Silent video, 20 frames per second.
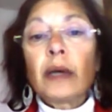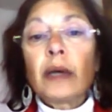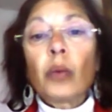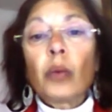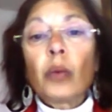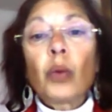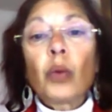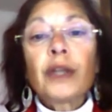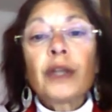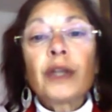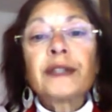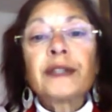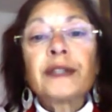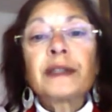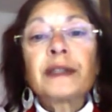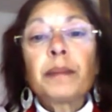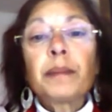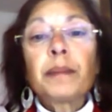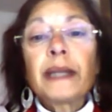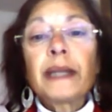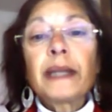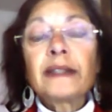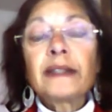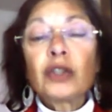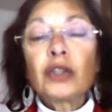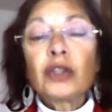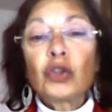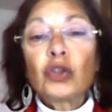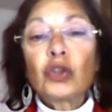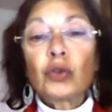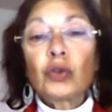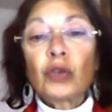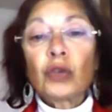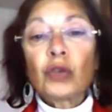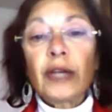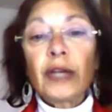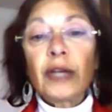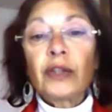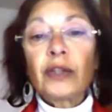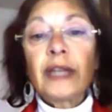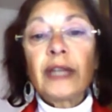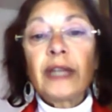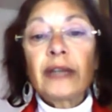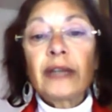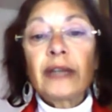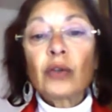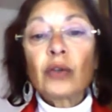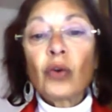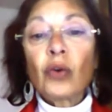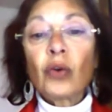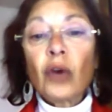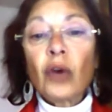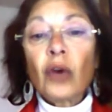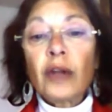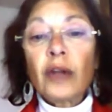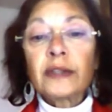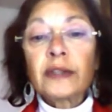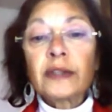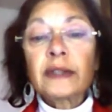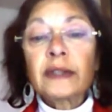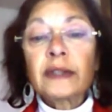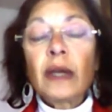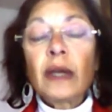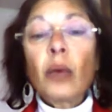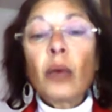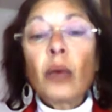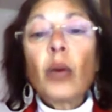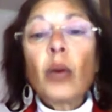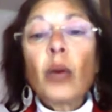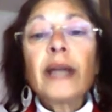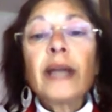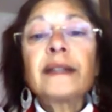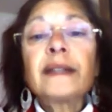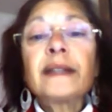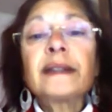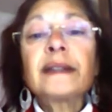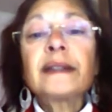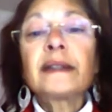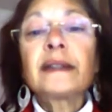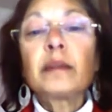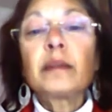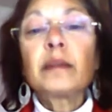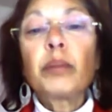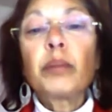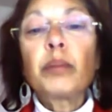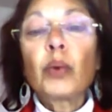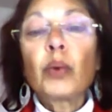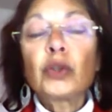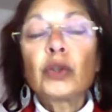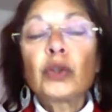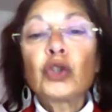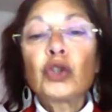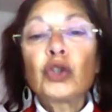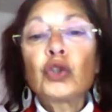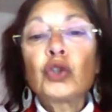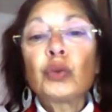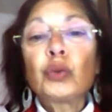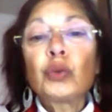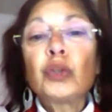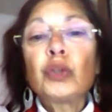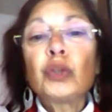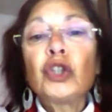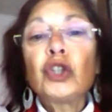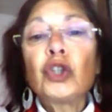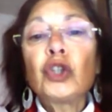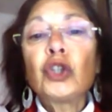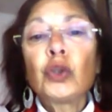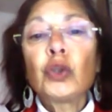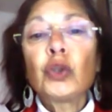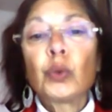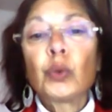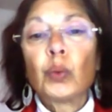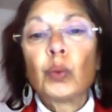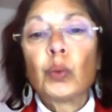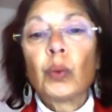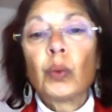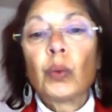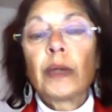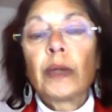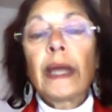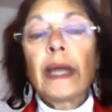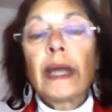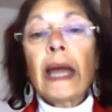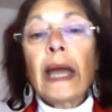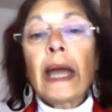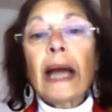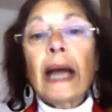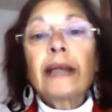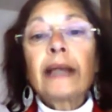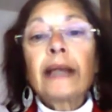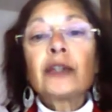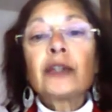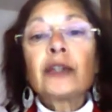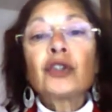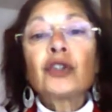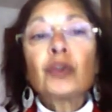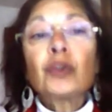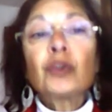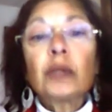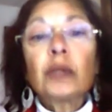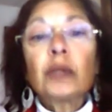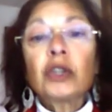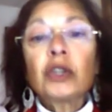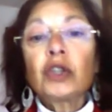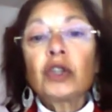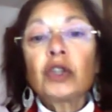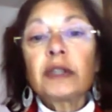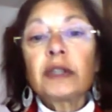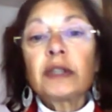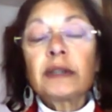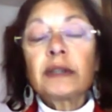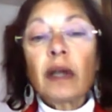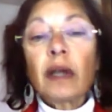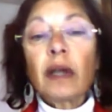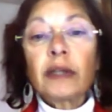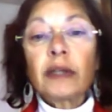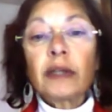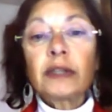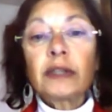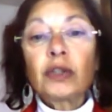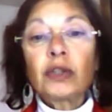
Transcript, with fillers: What is the message you're trying to get across? Why is this important to you? And as soon as she started